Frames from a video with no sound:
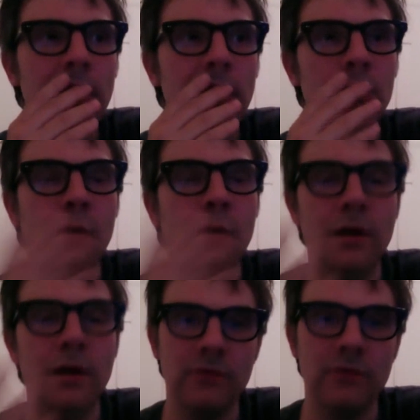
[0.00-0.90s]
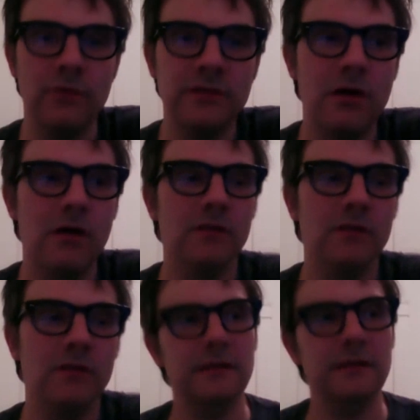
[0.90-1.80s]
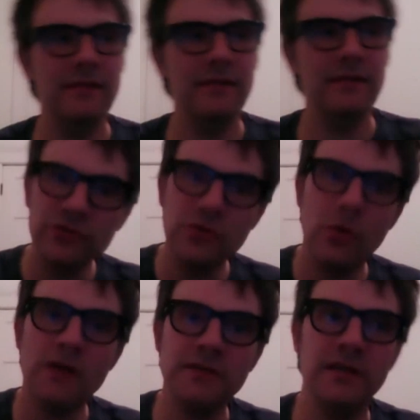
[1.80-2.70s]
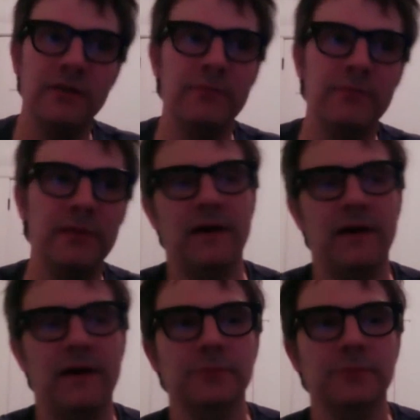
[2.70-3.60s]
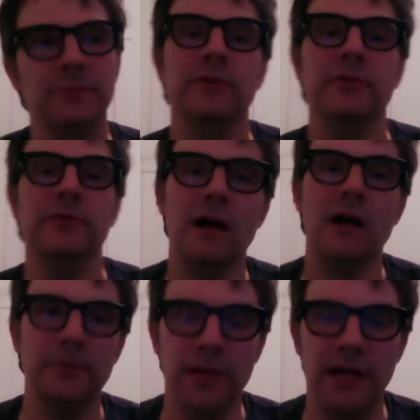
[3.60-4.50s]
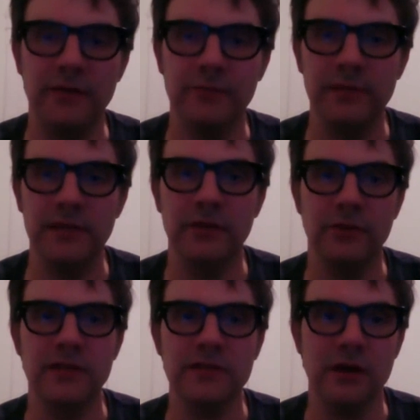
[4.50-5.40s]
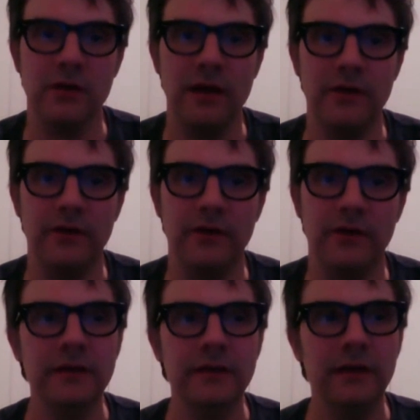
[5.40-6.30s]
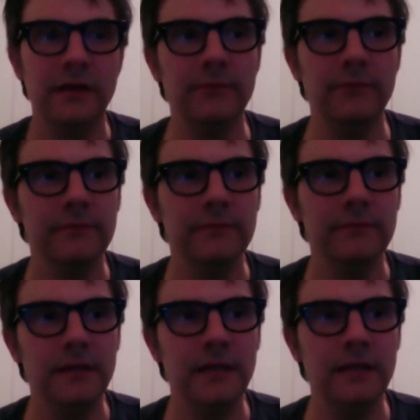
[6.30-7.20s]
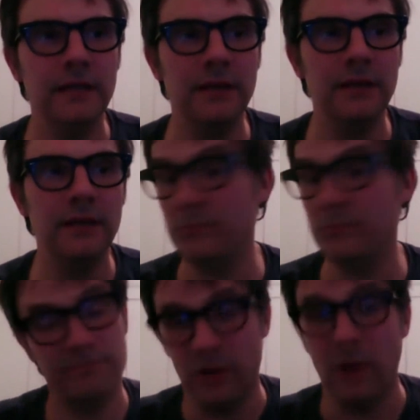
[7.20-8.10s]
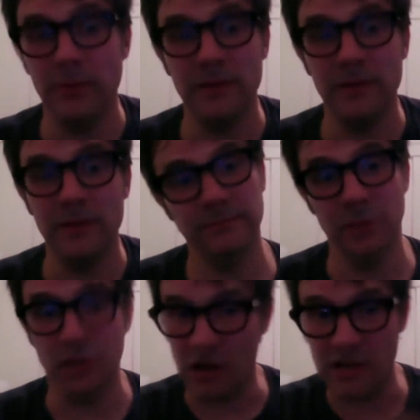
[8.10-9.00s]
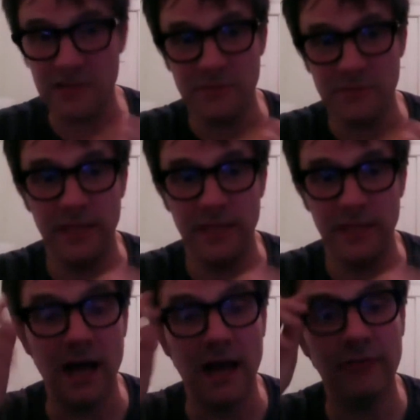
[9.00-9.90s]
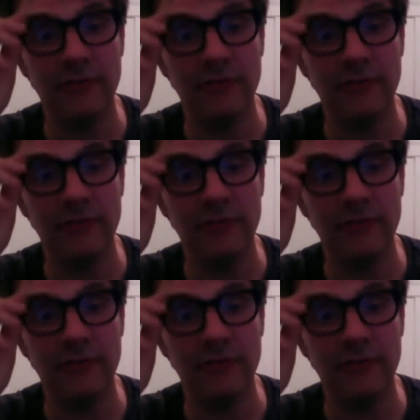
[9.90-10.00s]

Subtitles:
to start writing songs, the virtuosity of being a violin player is not going to apply to being a great songwriter. You'll probably look awesome playing live,